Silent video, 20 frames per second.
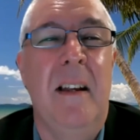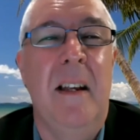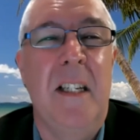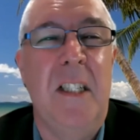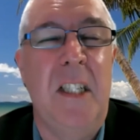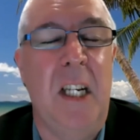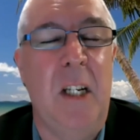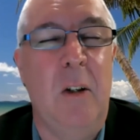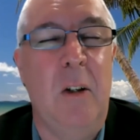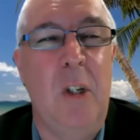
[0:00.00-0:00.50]

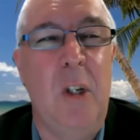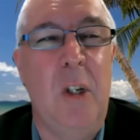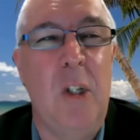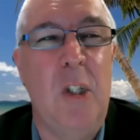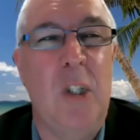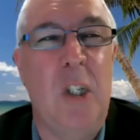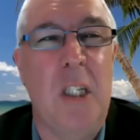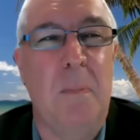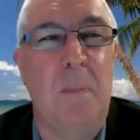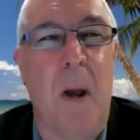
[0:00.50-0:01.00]
single-use
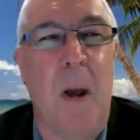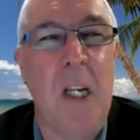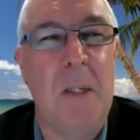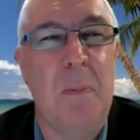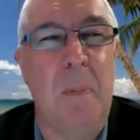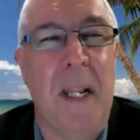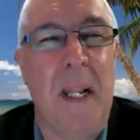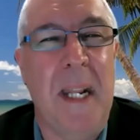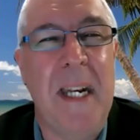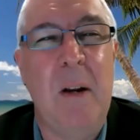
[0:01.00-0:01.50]

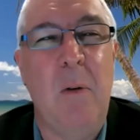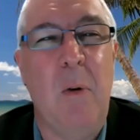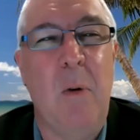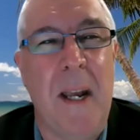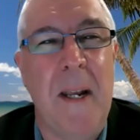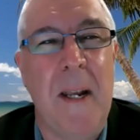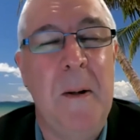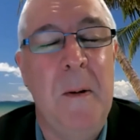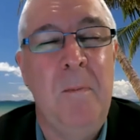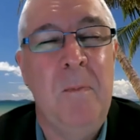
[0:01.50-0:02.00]
disposable
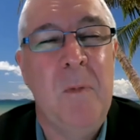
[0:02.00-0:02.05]
anyway.